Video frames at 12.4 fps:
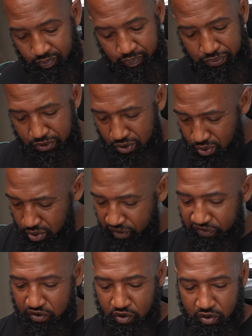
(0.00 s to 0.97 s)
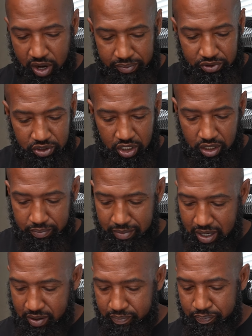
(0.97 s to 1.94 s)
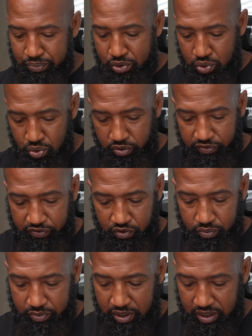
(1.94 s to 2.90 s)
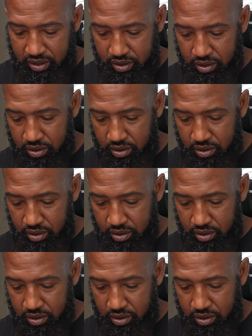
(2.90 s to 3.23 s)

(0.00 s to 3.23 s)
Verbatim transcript: Beautiful. I'm talking about beautiful, man.